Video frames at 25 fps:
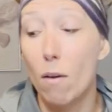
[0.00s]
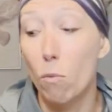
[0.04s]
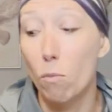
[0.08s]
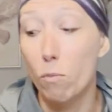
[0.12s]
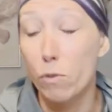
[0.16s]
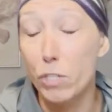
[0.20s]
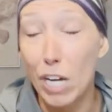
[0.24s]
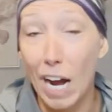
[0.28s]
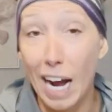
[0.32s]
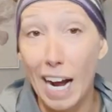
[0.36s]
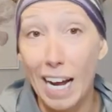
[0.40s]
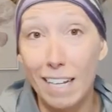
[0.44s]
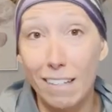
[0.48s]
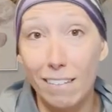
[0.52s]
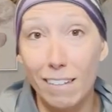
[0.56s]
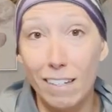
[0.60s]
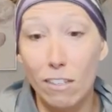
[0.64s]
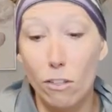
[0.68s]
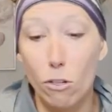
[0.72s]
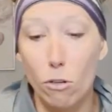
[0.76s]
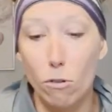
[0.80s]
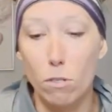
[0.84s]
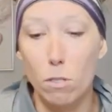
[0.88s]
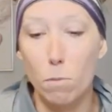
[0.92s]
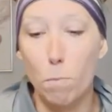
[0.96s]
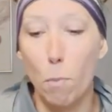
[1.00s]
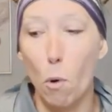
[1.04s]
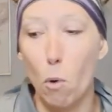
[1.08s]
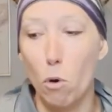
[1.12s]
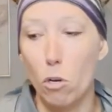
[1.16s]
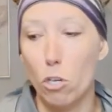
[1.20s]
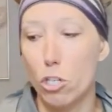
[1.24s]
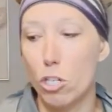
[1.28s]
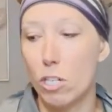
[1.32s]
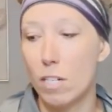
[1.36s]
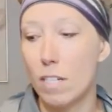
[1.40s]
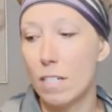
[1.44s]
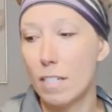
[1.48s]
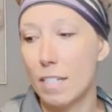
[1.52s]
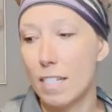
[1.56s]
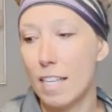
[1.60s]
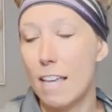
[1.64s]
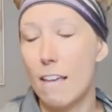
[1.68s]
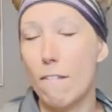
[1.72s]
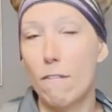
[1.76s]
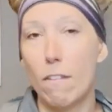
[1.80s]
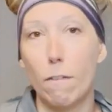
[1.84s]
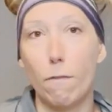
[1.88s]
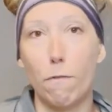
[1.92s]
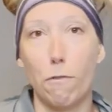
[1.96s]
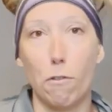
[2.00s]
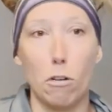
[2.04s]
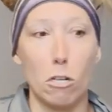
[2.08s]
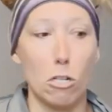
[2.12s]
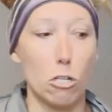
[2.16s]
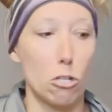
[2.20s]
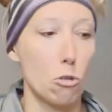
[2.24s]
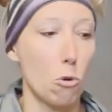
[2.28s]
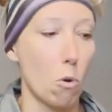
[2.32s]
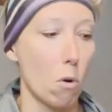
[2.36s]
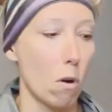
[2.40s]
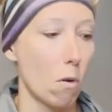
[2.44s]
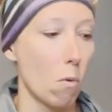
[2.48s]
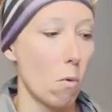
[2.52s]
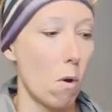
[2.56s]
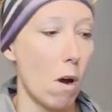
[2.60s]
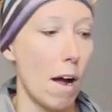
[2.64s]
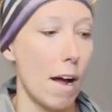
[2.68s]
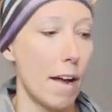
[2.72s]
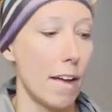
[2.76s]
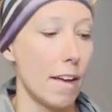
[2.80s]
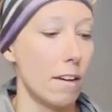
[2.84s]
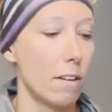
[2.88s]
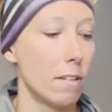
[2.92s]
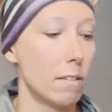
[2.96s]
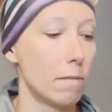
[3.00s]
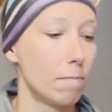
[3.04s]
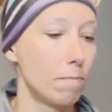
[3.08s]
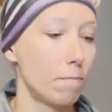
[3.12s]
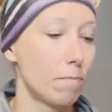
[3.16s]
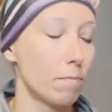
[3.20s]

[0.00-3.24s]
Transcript: dial in those portions even for a short while.